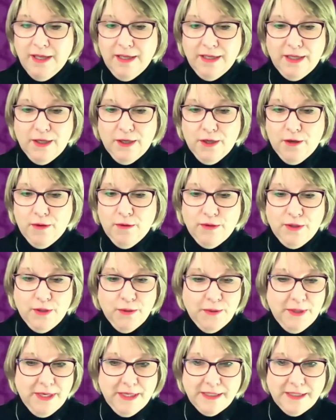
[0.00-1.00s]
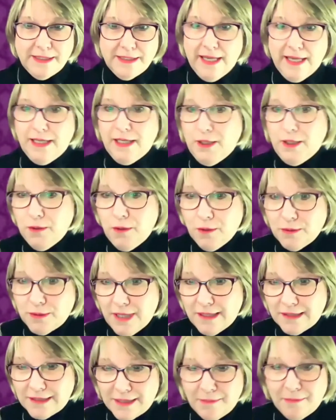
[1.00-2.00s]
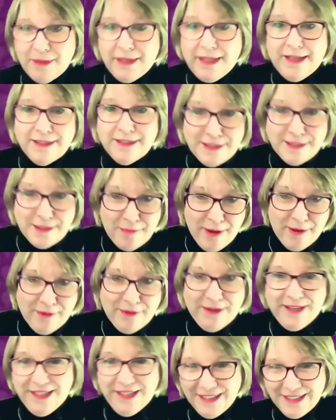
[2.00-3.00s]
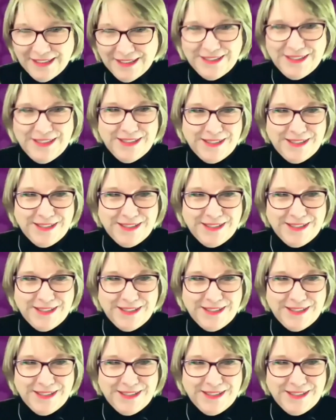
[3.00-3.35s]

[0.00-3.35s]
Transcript: you get excited, you go tell somebody else about it, and